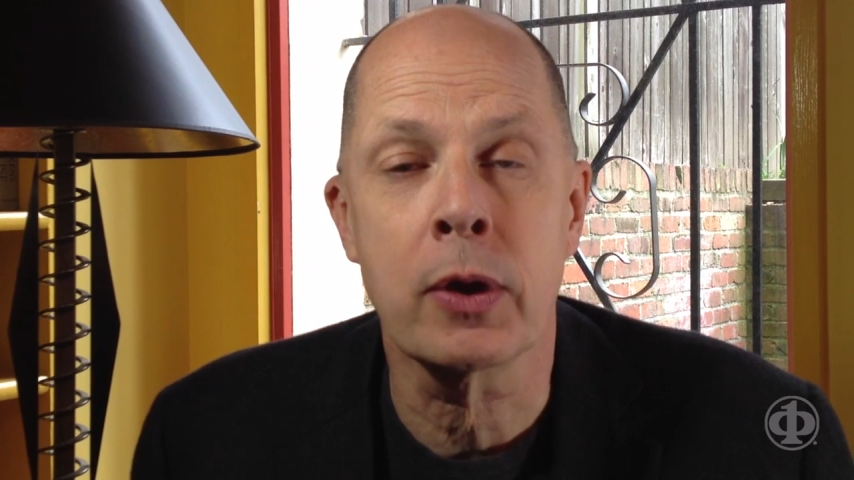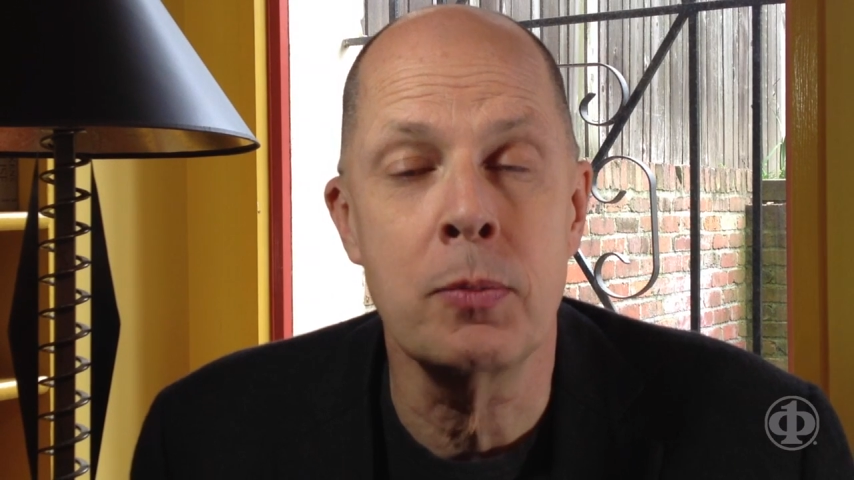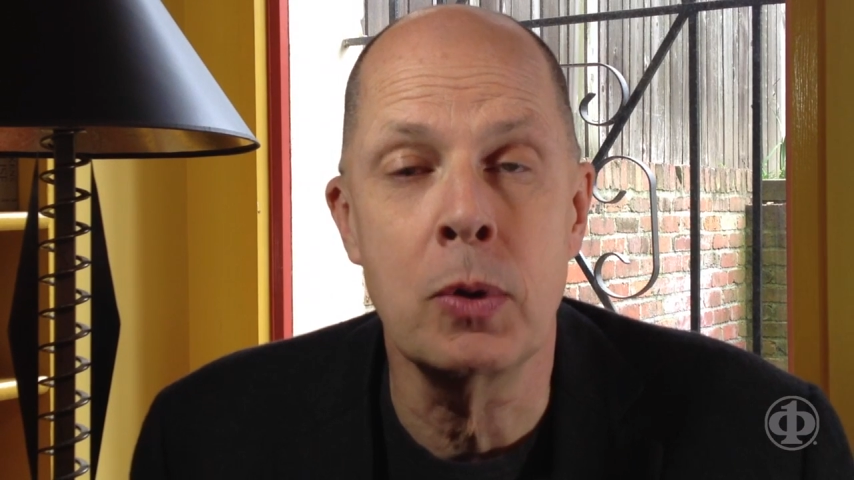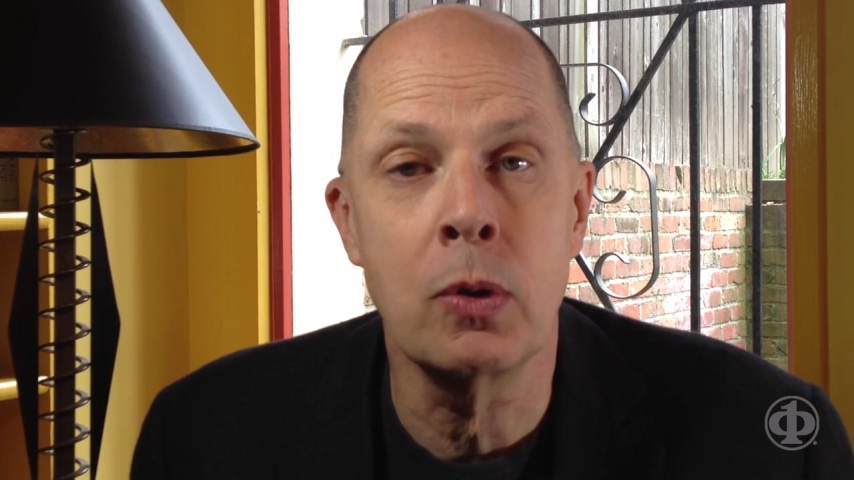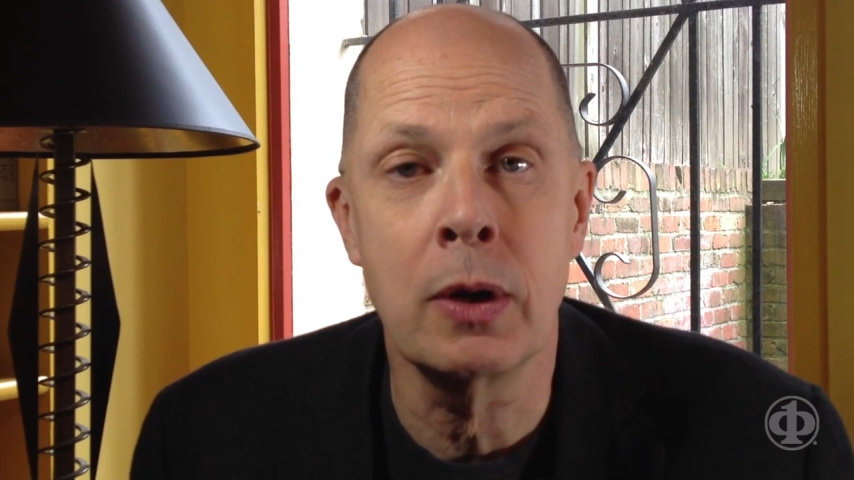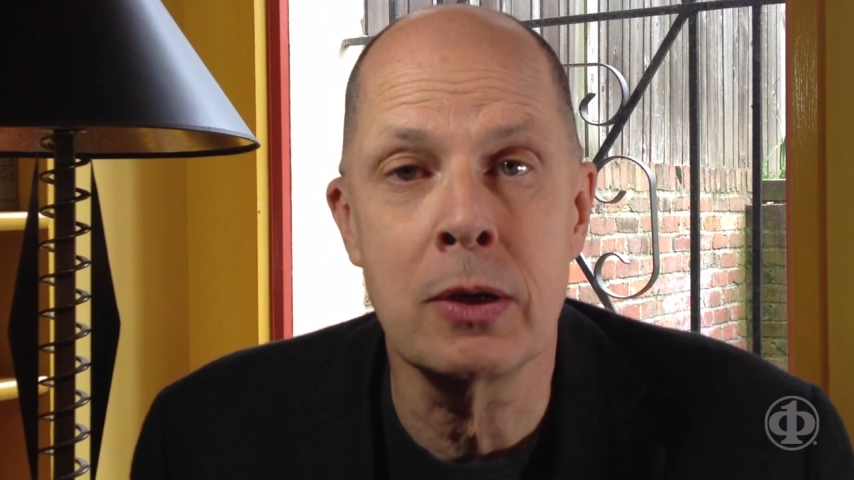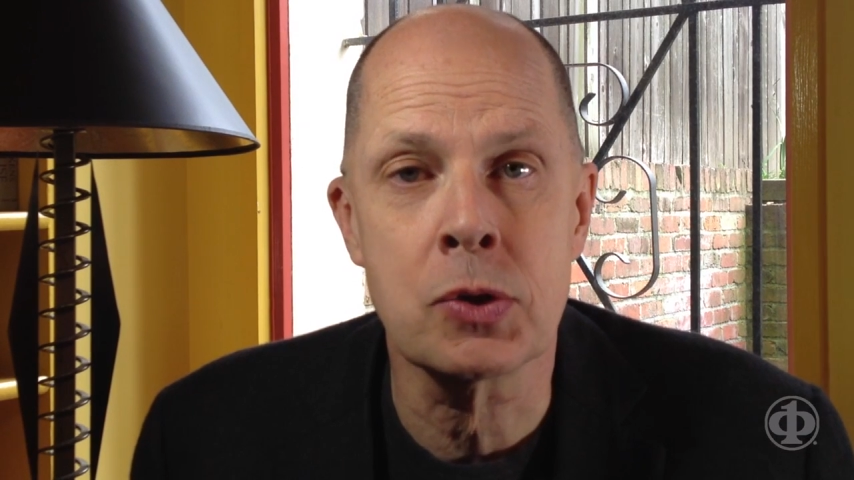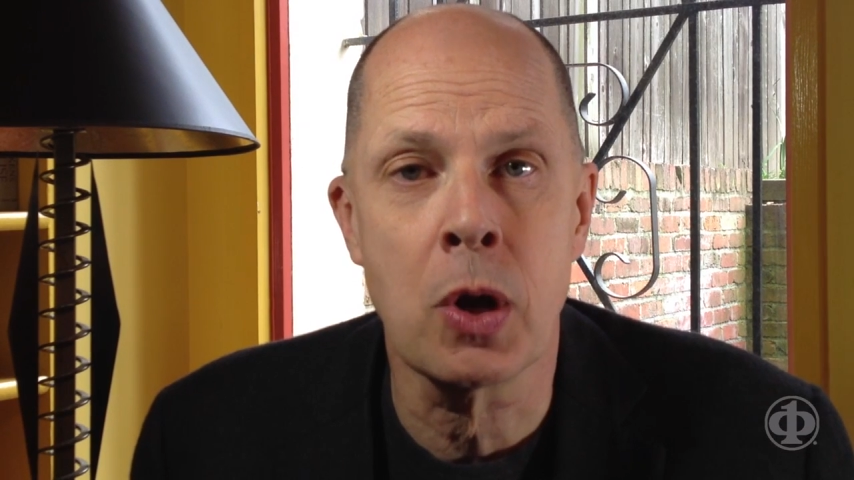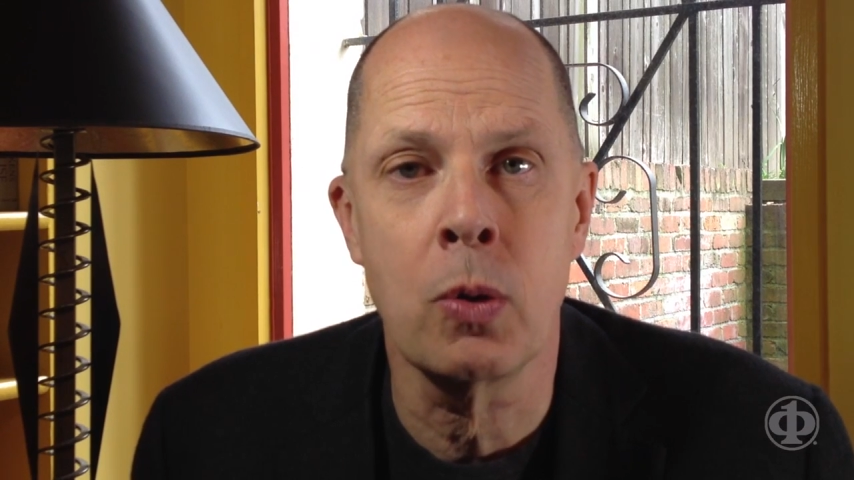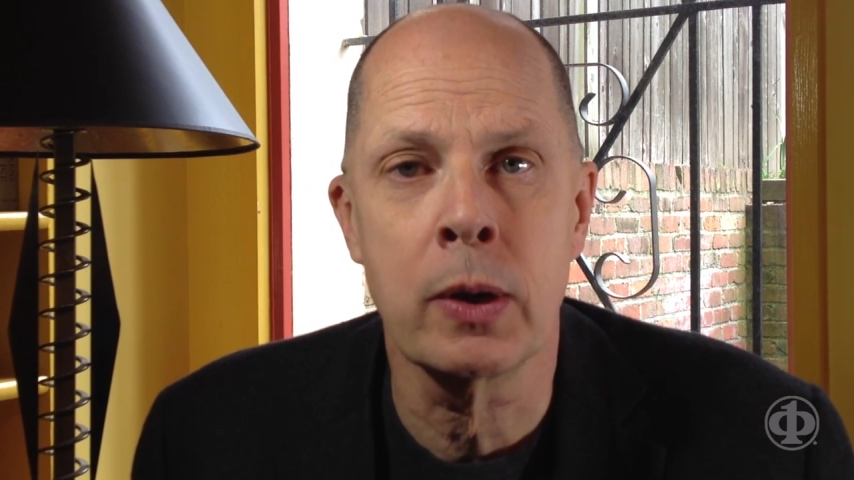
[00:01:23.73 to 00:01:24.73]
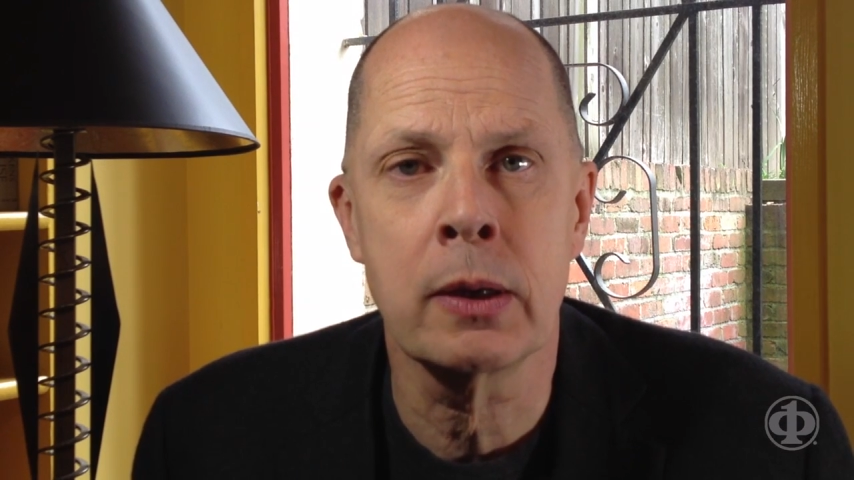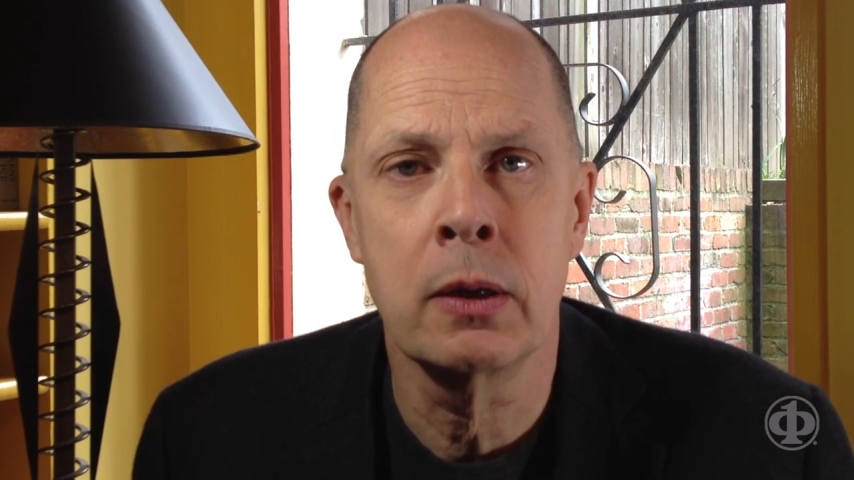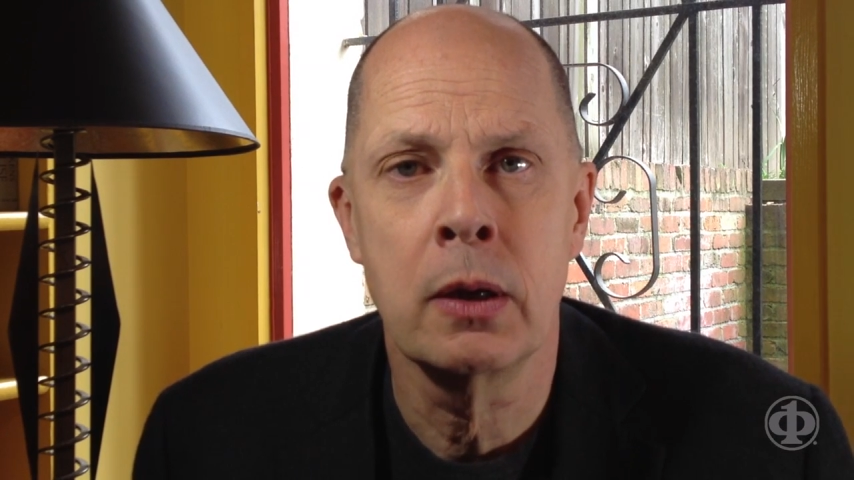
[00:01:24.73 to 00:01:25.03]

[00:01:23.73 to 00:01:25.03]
community is going,